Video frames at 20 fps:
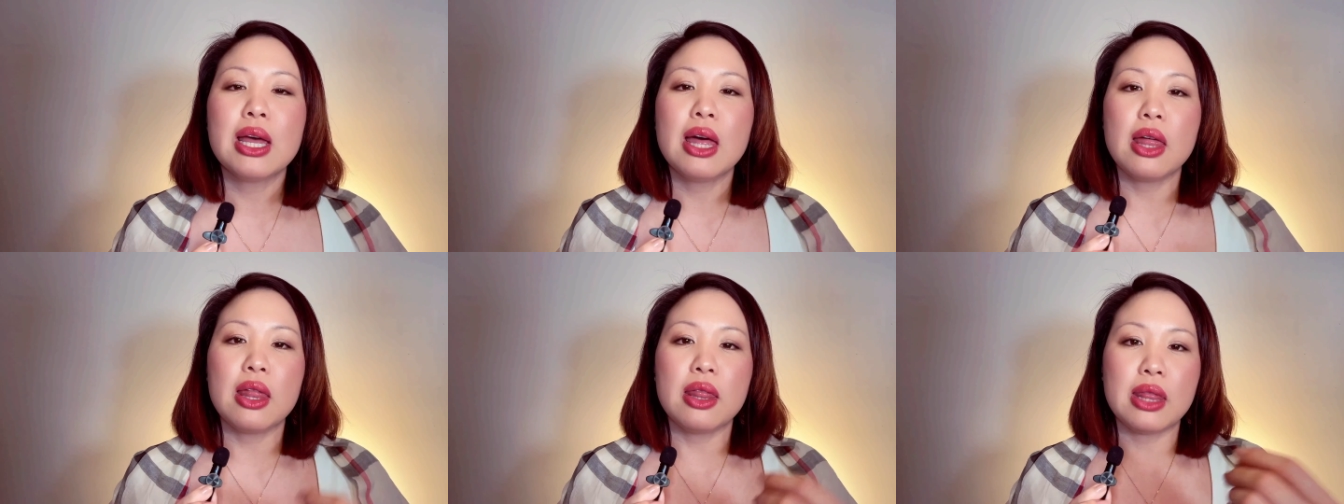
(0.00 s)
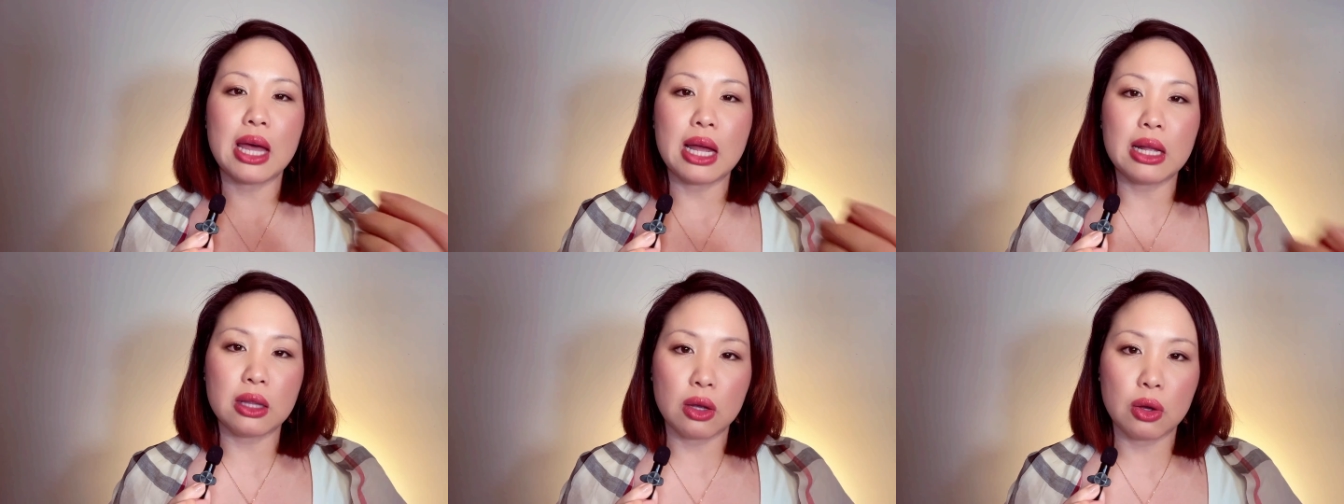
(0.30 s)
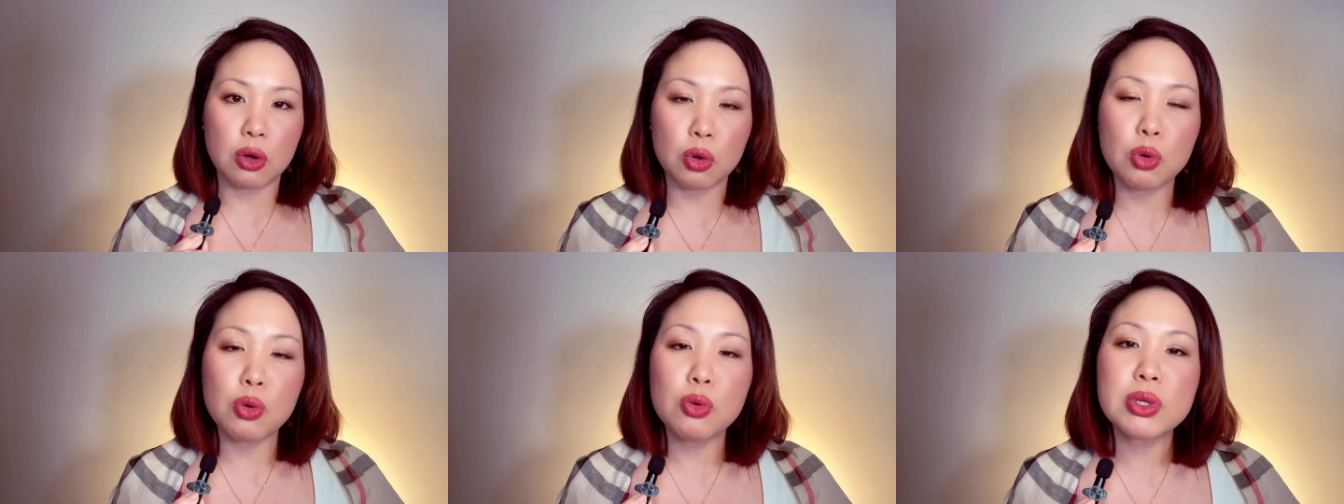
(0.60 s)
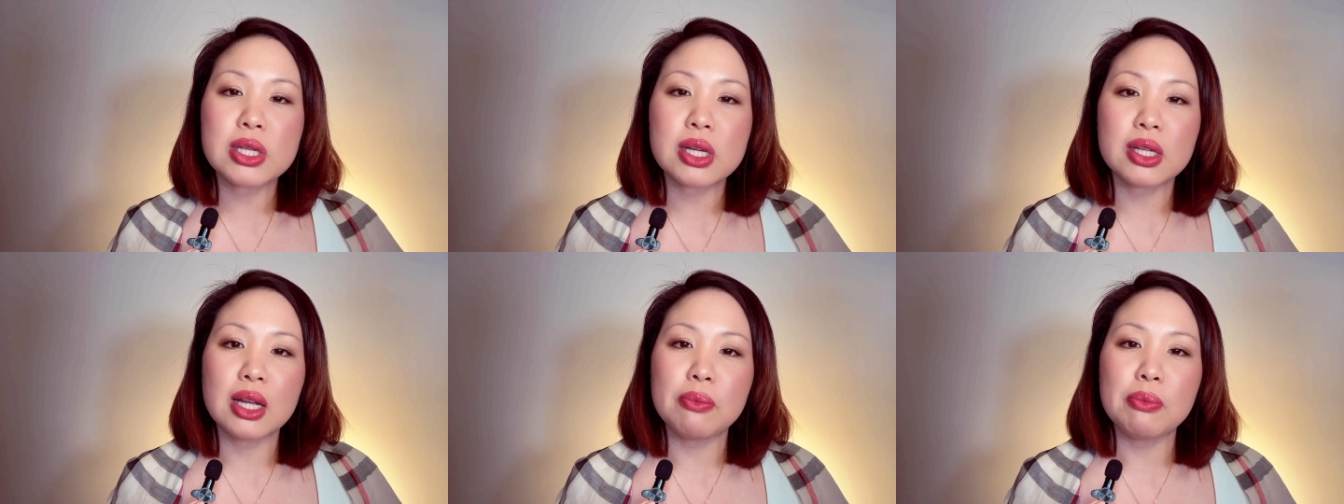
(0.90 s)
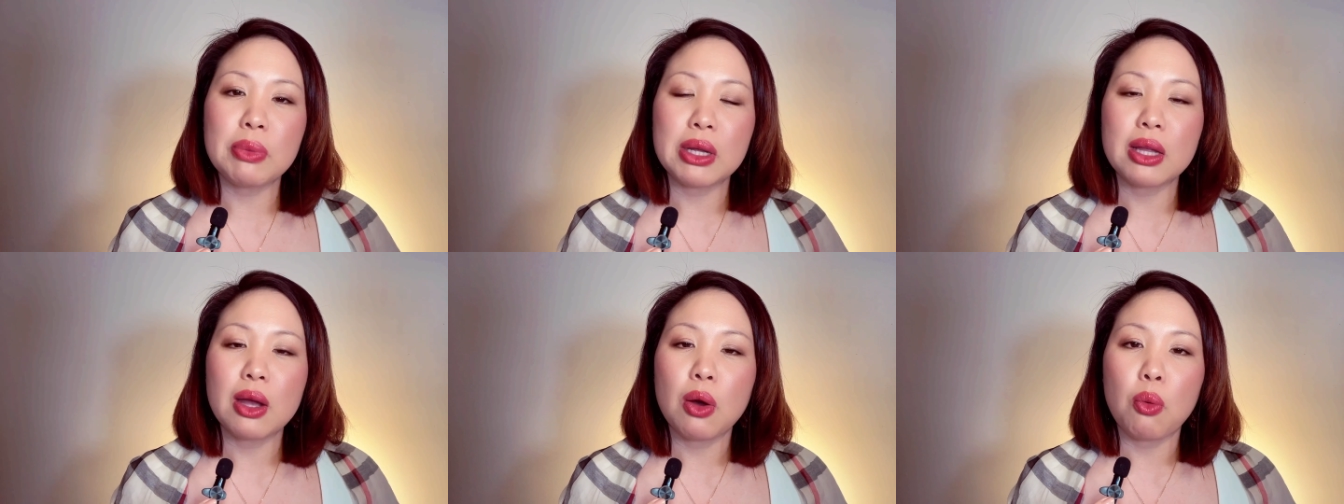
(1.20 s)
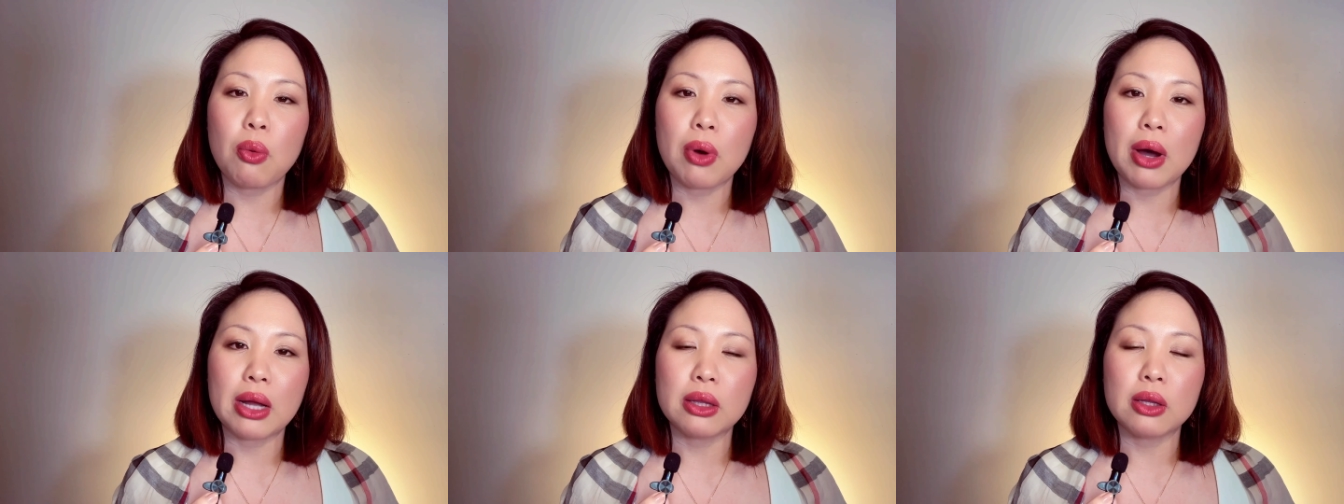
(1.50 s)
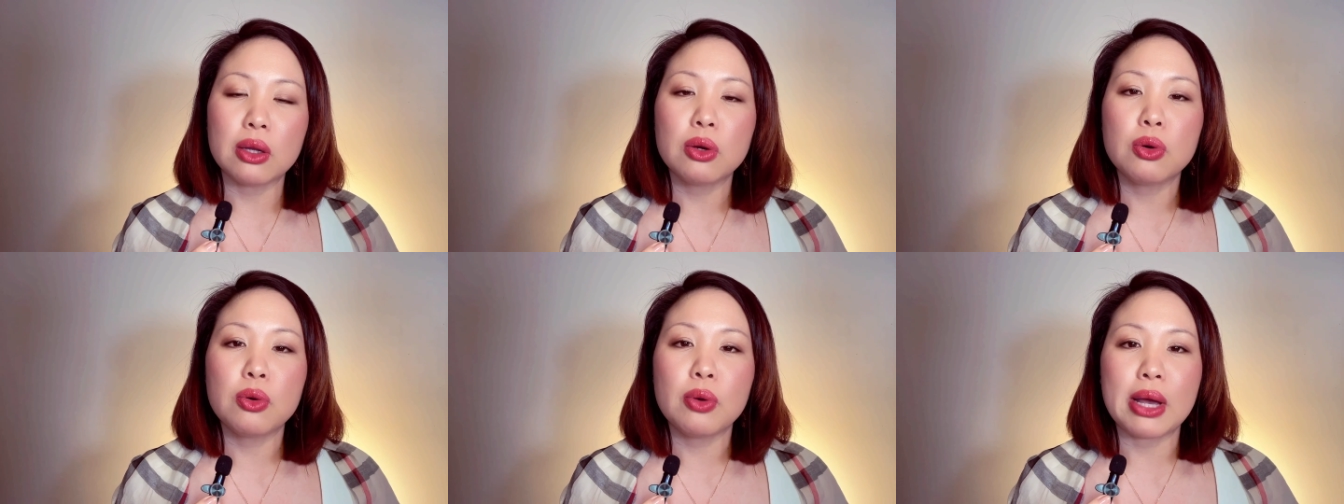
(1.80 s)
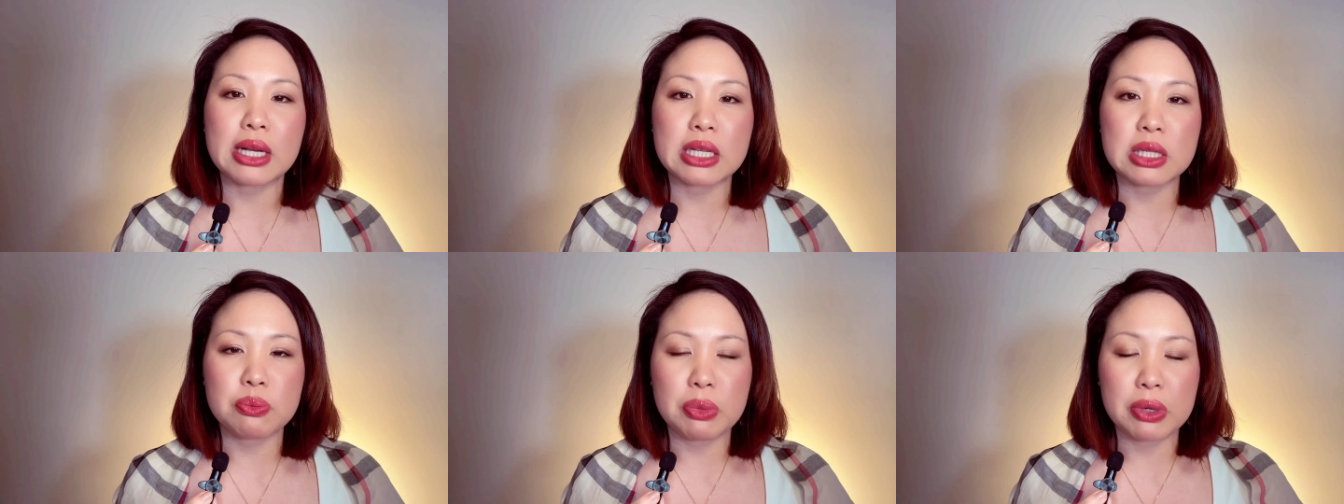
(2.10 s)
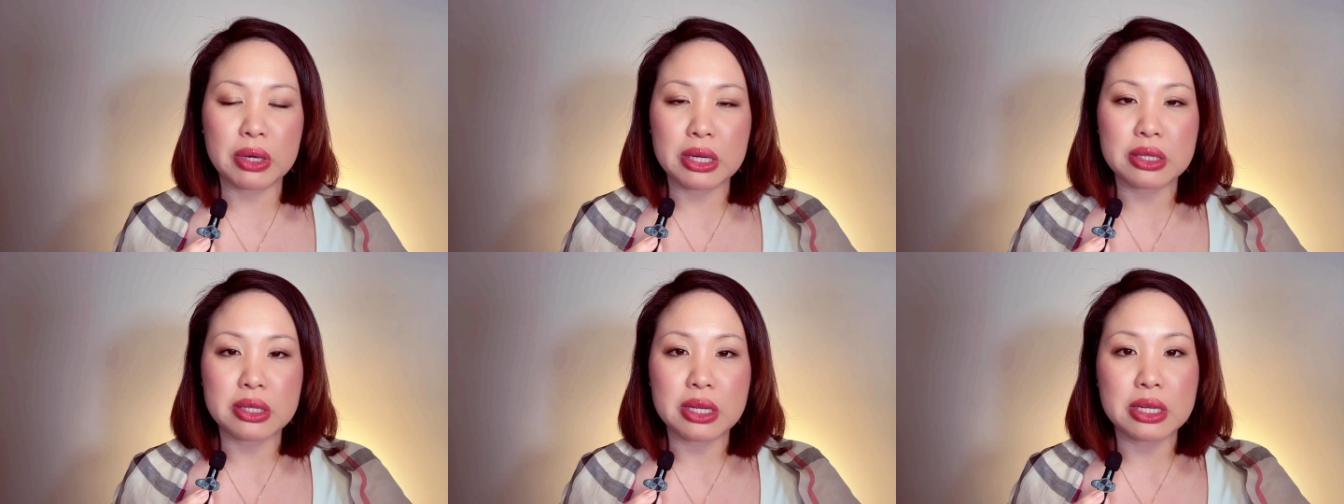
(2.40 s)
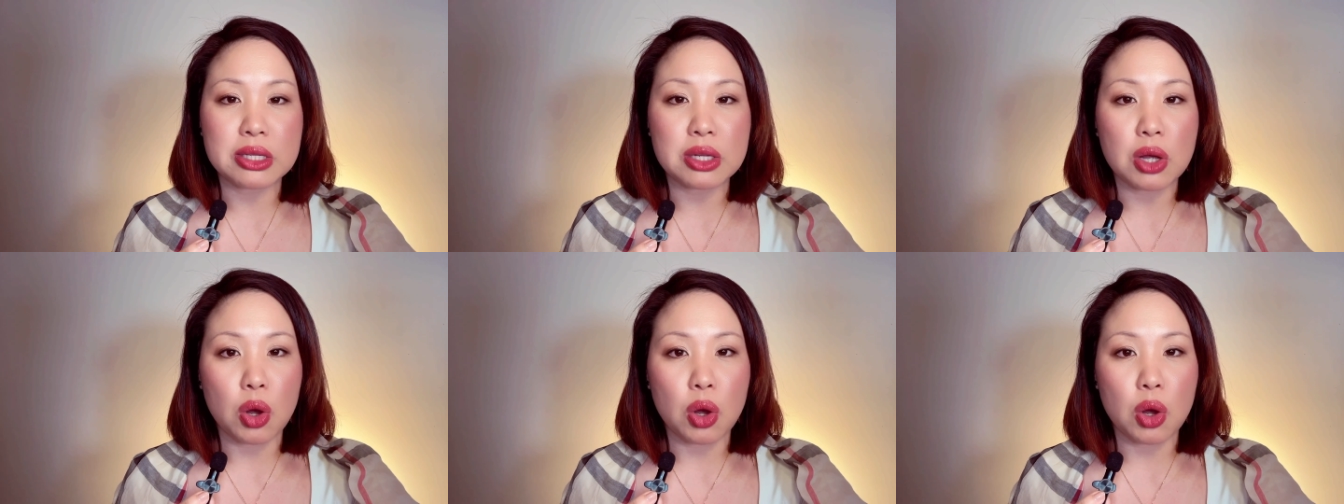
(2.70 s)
then who's going to be the one who experiences